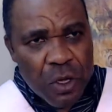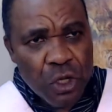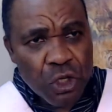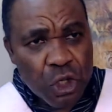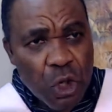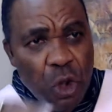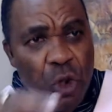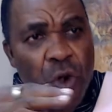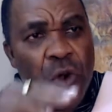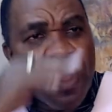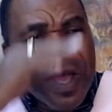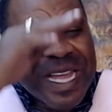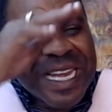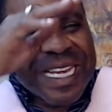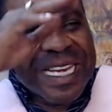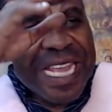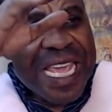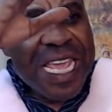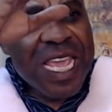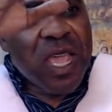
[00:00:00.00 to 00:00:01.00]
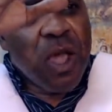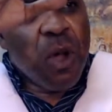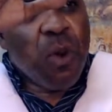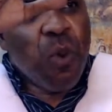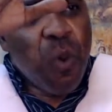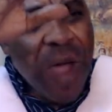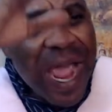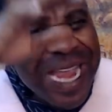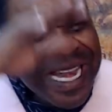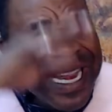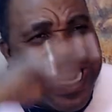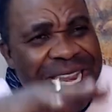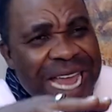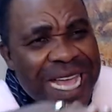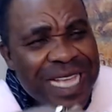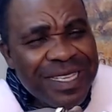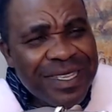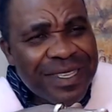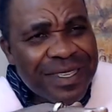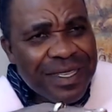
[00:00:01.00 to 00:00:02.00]
to the
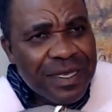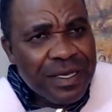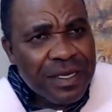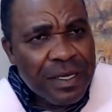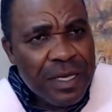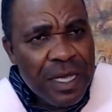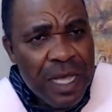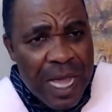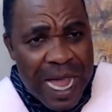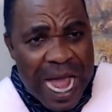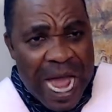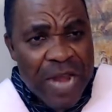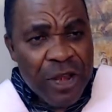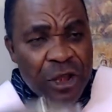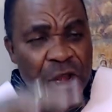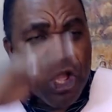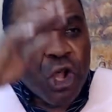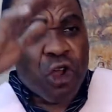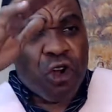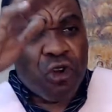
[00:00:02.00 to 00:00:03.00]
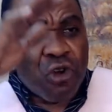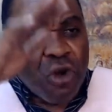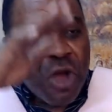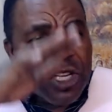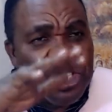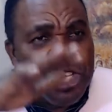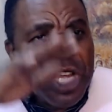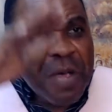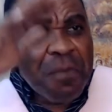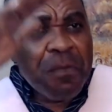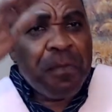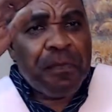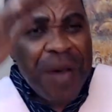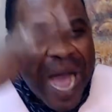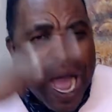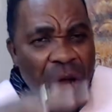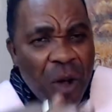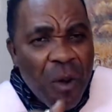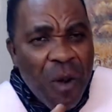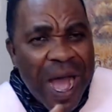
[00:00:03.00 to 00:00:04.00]
weightiness and the crushing
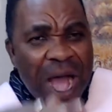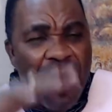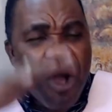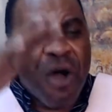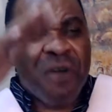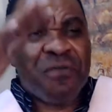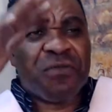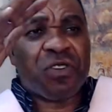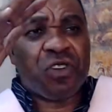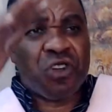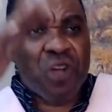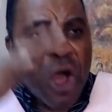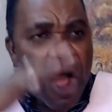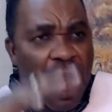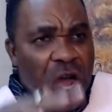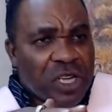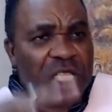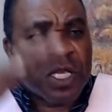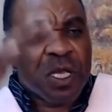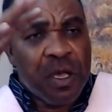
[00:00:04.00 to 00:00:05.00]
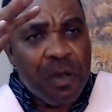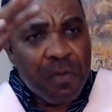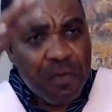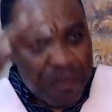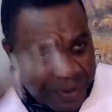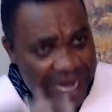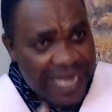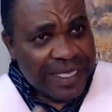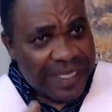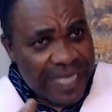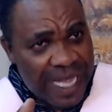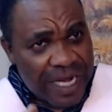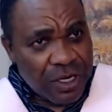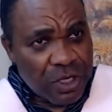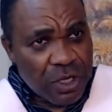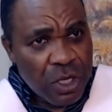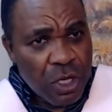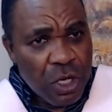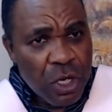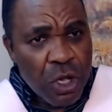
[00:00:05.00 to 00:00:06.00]
power of God's
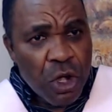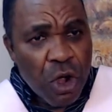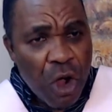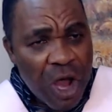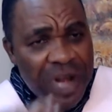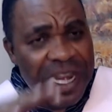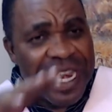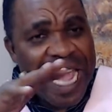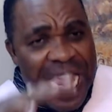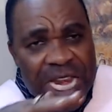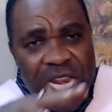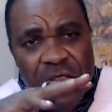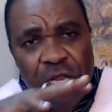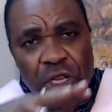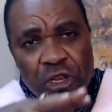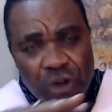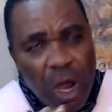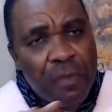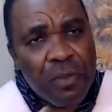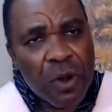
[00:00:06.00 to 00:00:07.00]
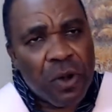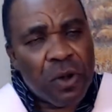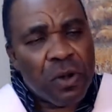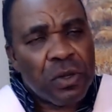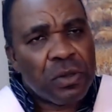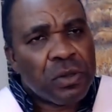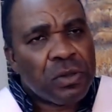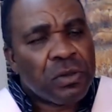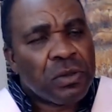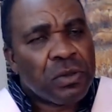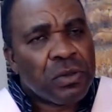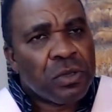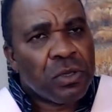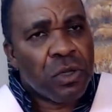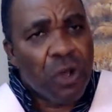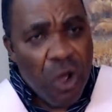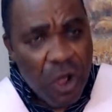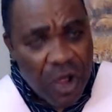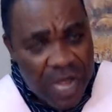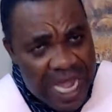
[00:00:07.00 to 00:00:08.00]
presence on any trouble
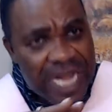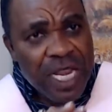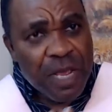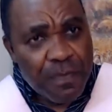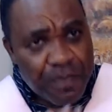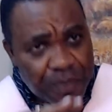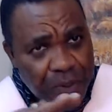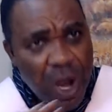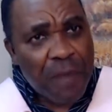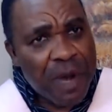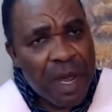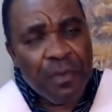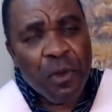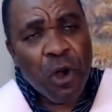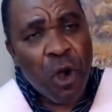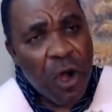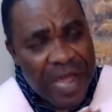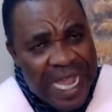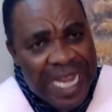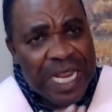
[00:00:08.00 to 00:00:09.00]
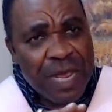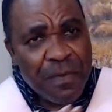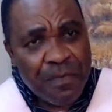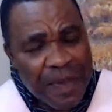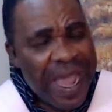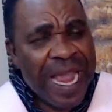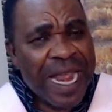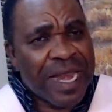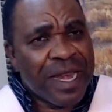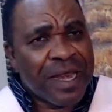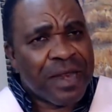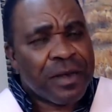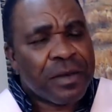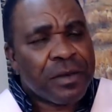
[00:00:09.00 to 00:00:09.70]
or any problem or any pain.